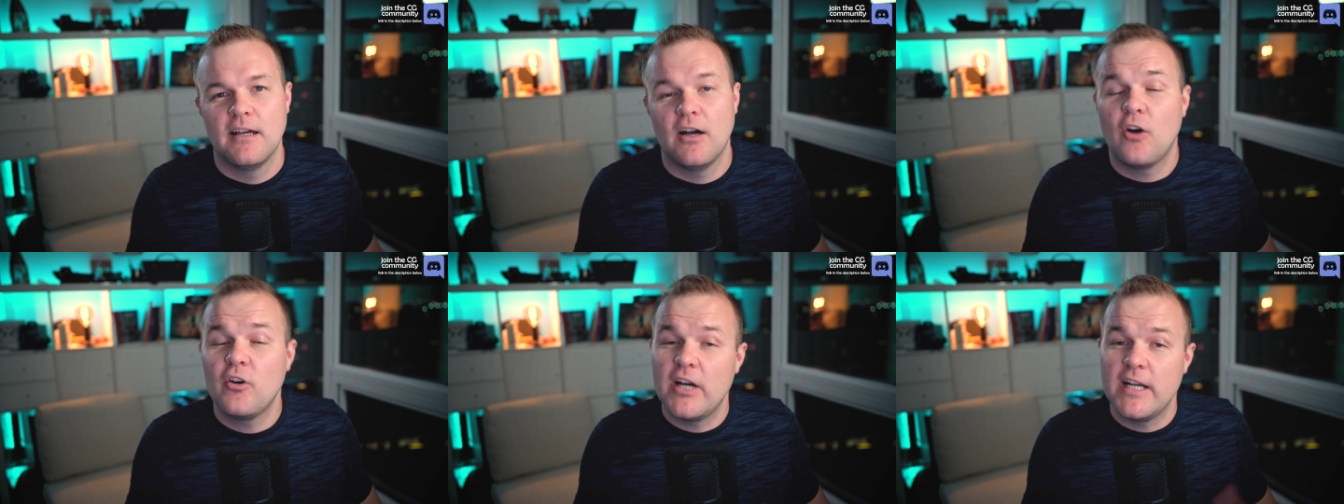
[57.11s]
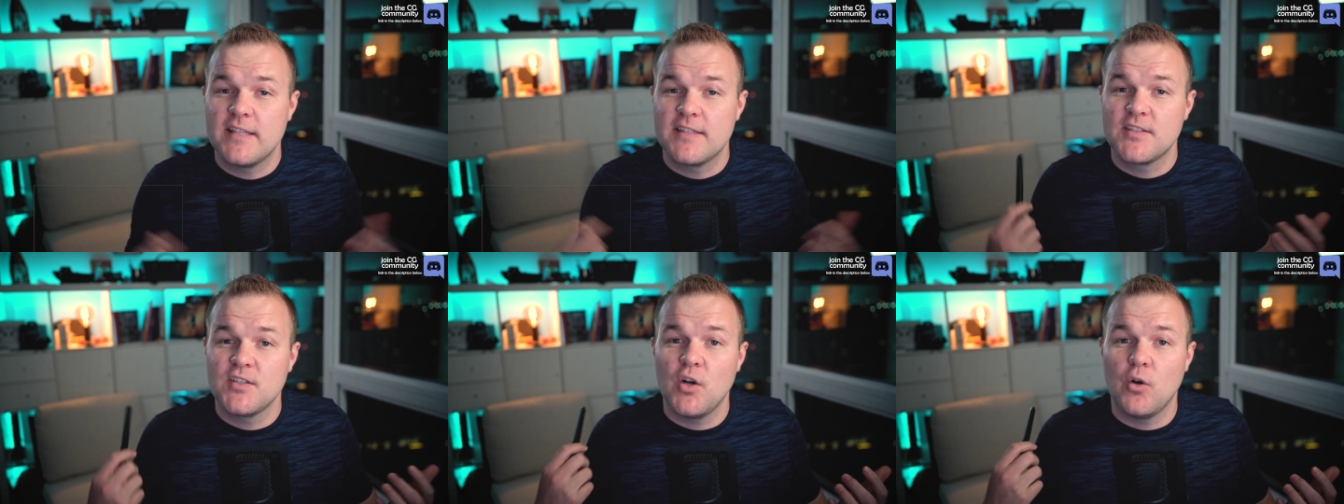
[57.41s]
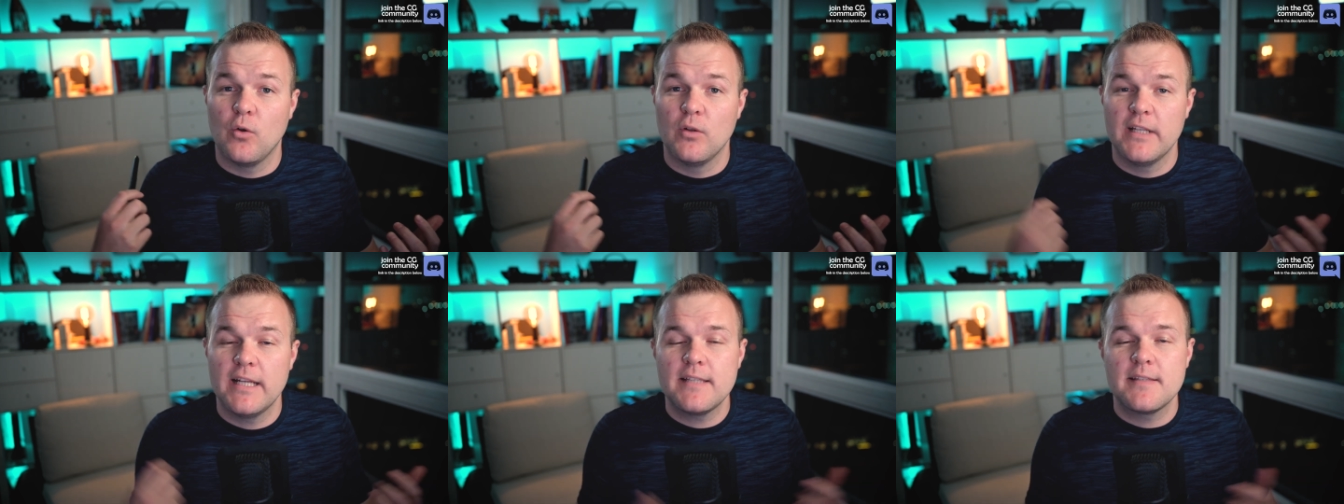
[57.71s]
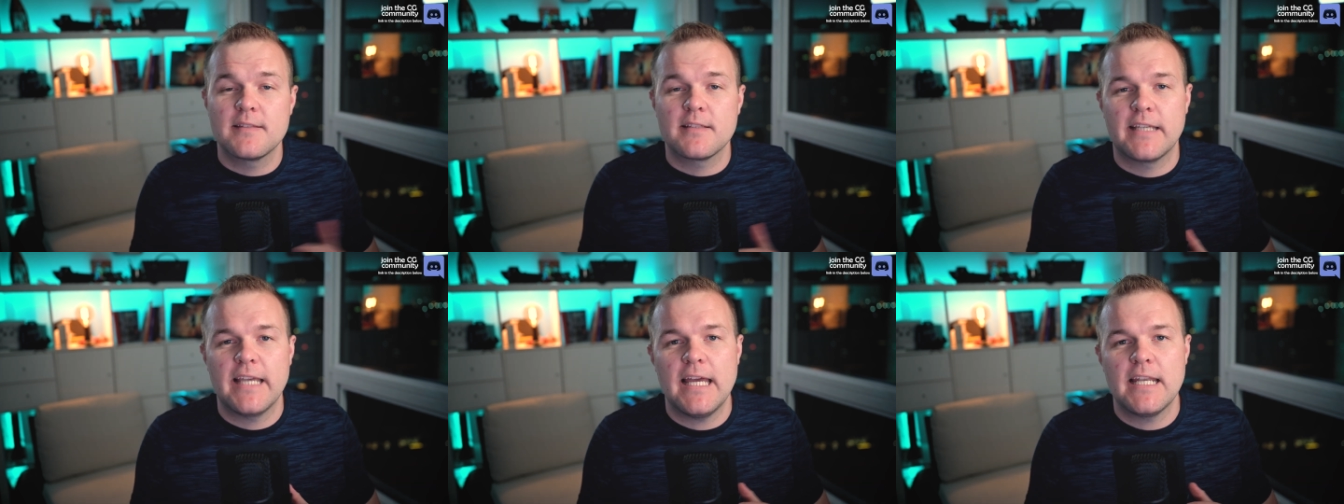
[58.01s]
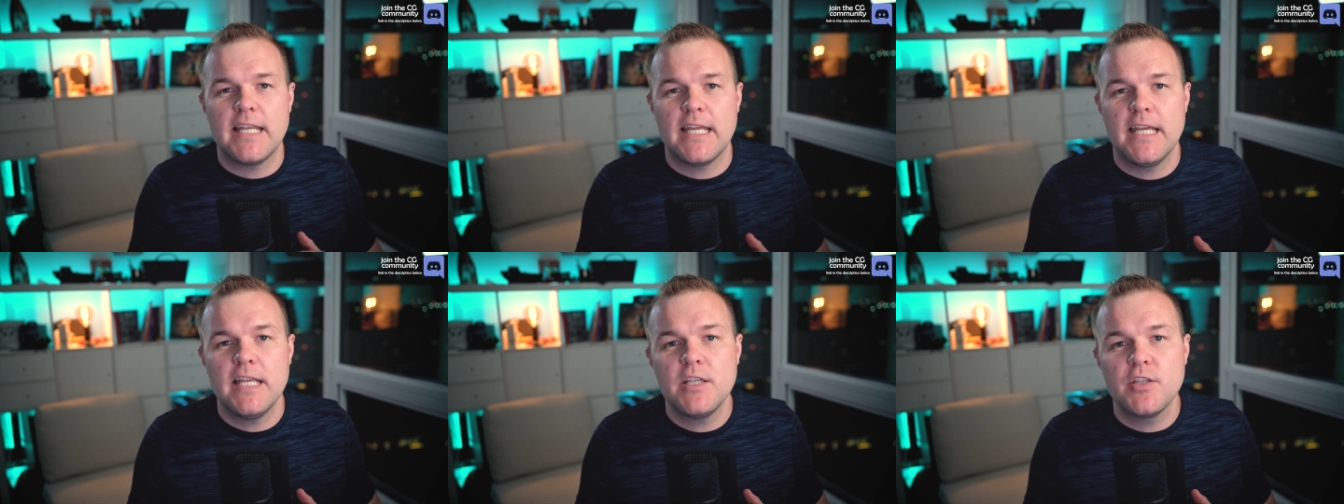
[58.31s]
Alright, so let's
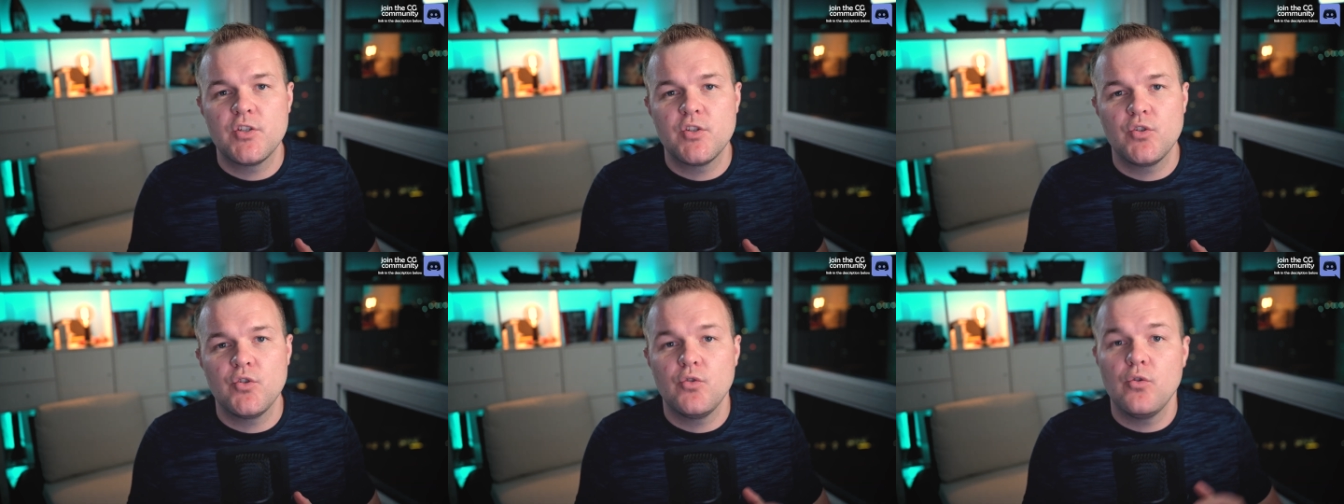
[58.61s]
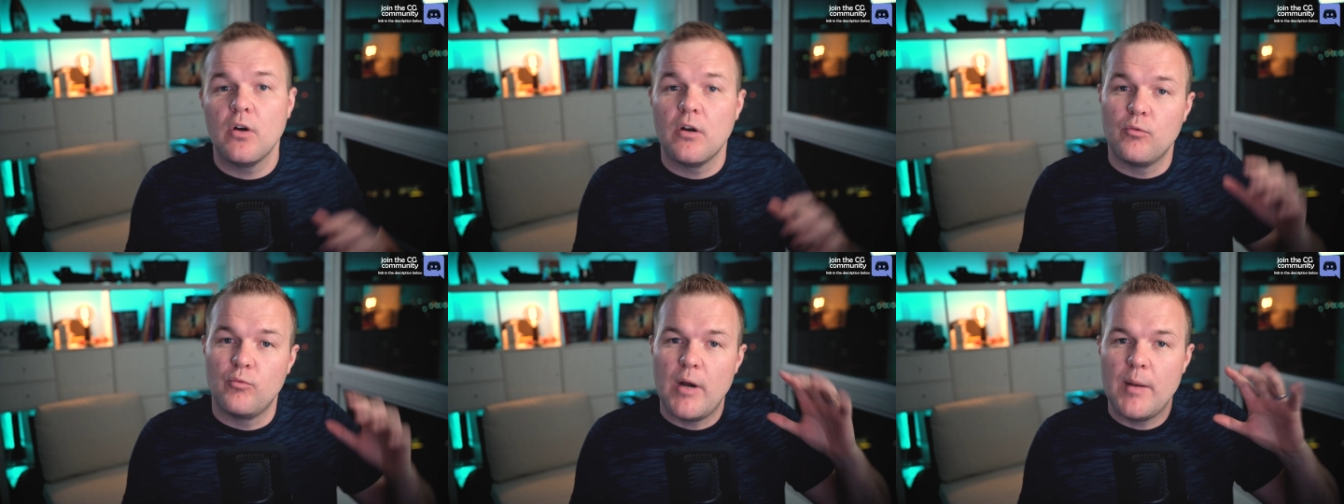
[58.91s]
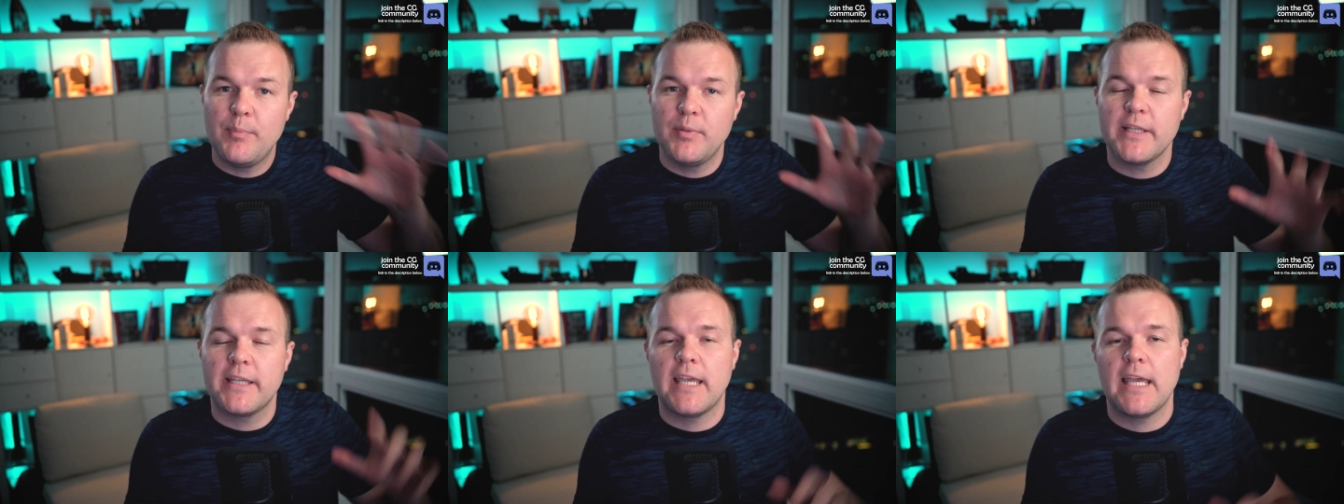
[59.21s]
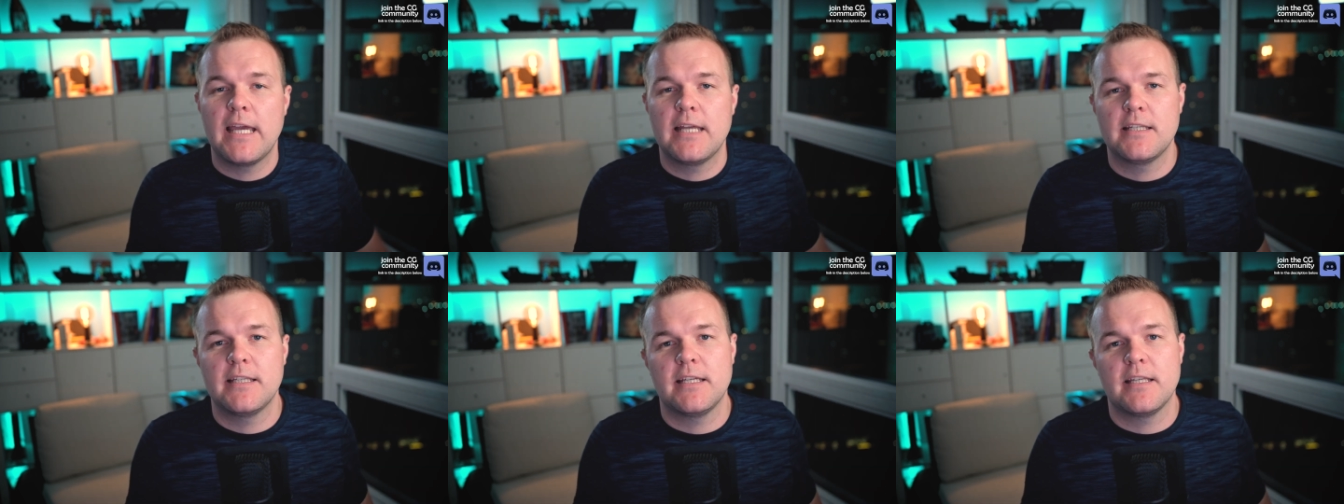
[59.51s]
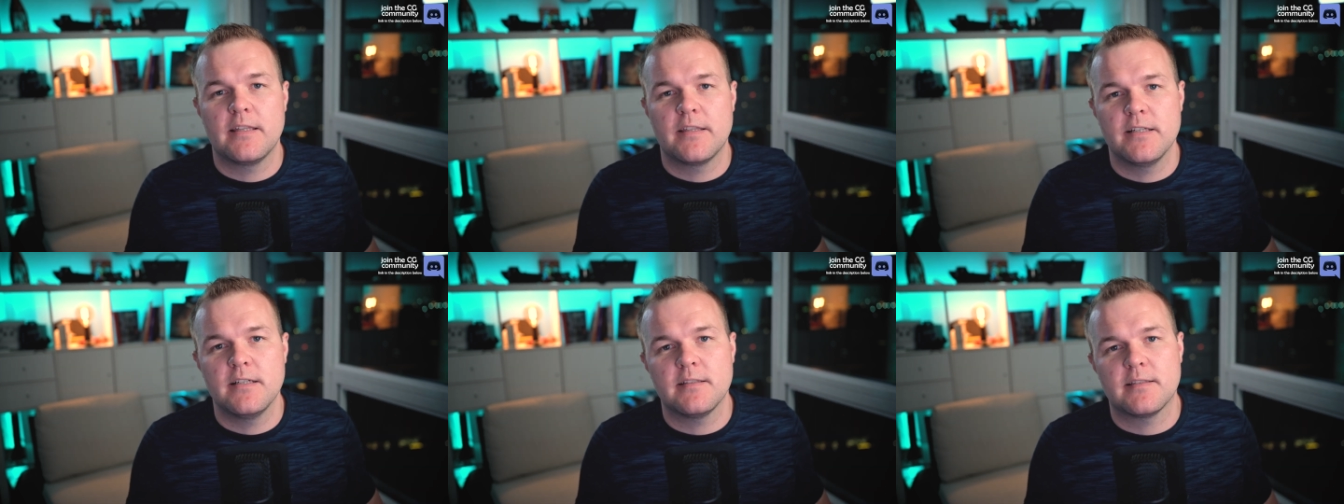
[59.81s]
get into
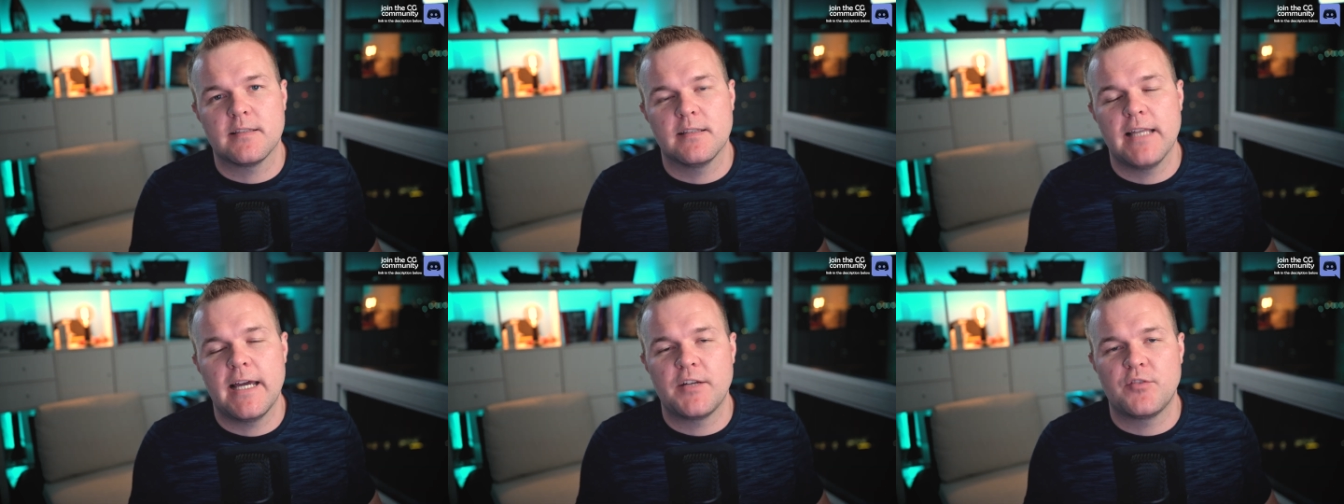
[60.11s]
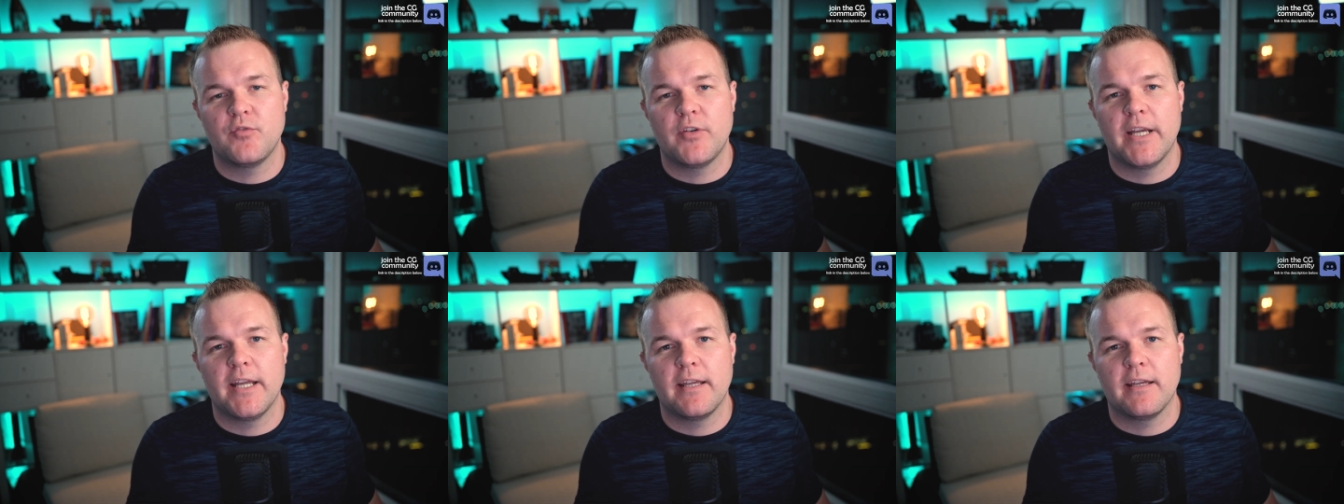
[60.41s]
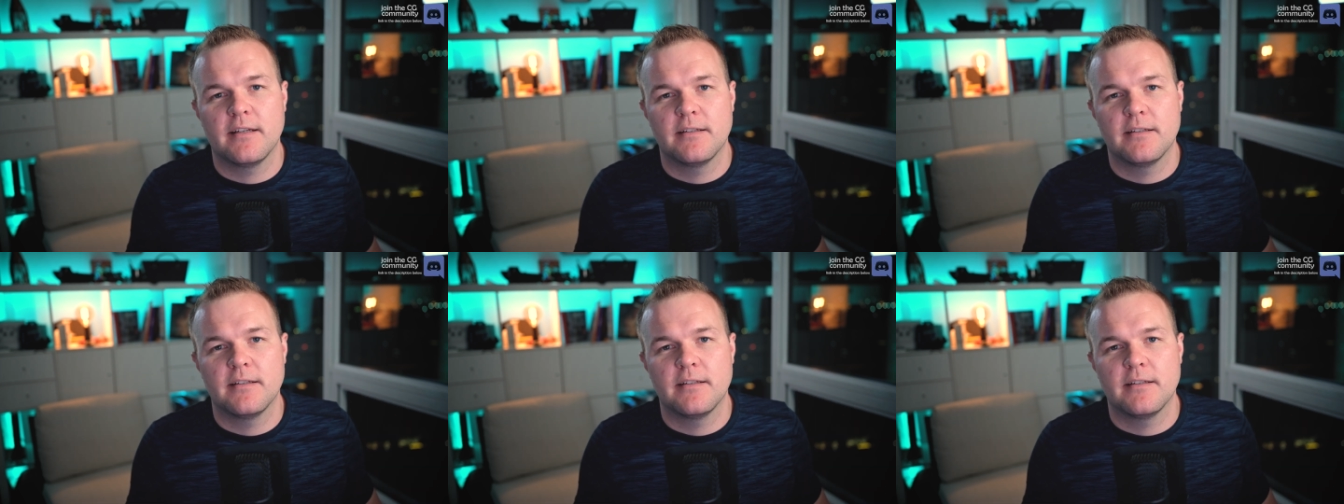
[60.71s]
replicating this light break.